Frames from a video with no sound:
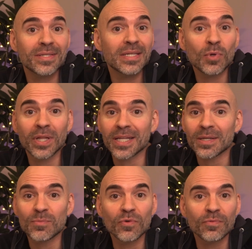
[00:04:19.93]

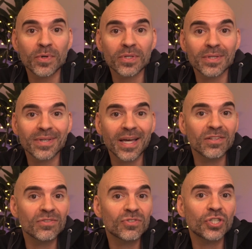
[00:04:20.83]
simulating movement
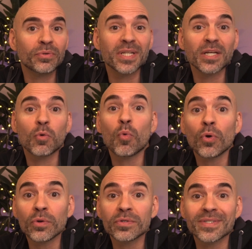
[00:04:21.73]
and generating
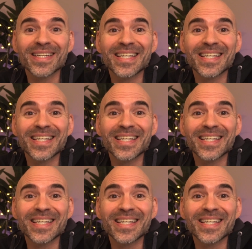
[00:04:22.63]
worlds